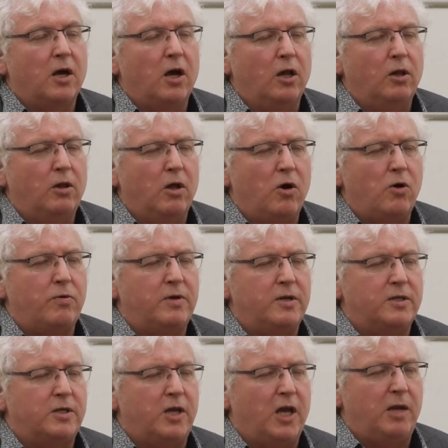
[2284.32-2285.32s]
alone
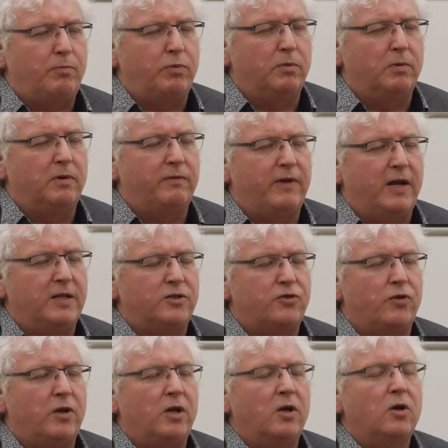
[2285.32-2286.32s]
is capable of
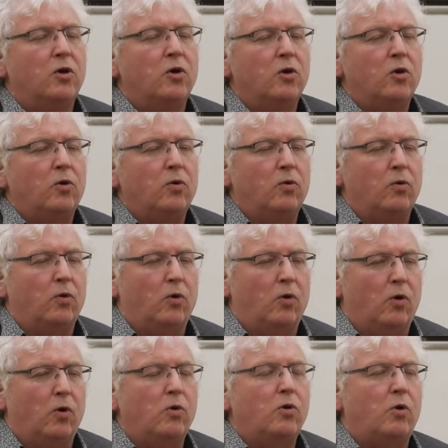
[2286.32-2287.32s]
answering
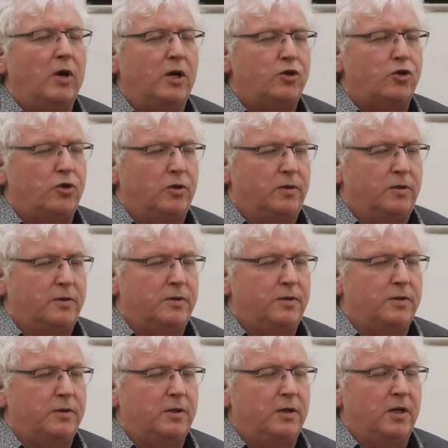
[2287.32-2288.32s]
all
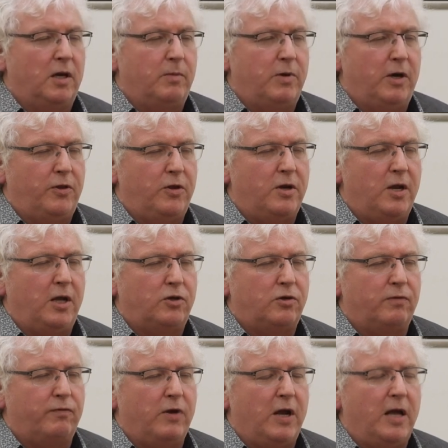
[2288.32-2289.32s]
questions about the
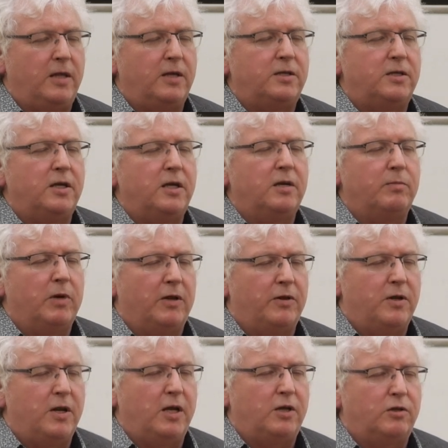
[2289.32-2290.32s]
nature of reality, about
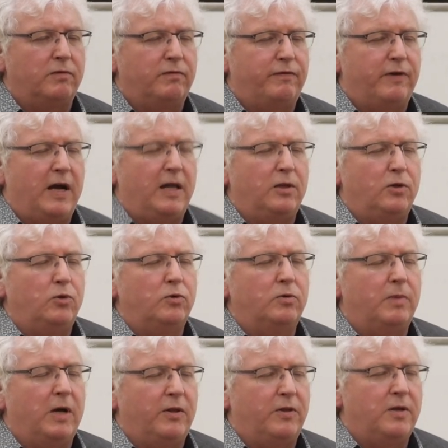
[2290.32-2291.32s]
the nature of value,
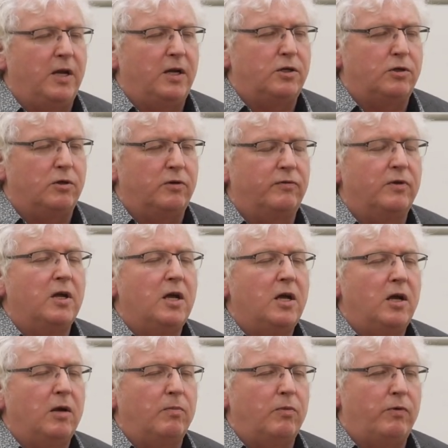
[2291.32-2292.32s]
about the nature of
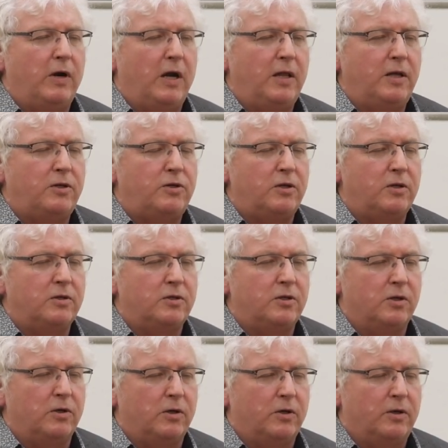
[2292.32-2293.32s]
morality, and
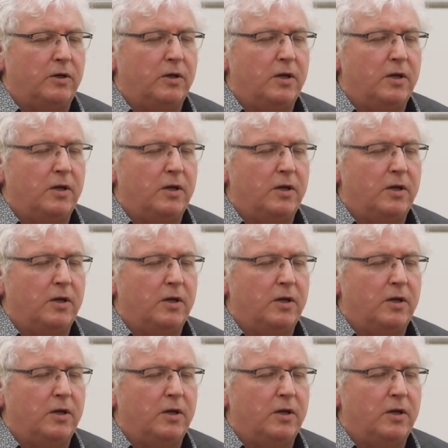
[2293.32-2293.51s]
so on.